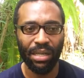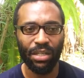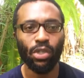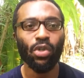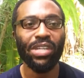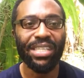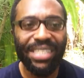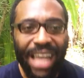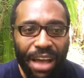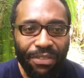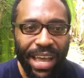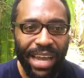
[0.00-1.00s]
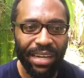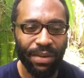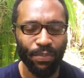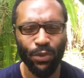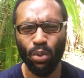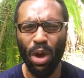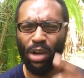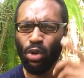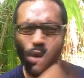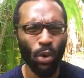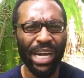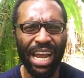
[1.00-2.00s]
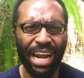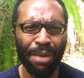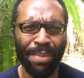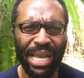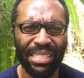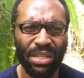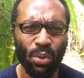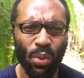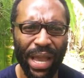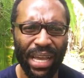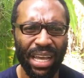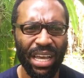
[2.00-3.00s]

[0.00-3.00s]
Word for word: You deserve it. You are doing an amazing work.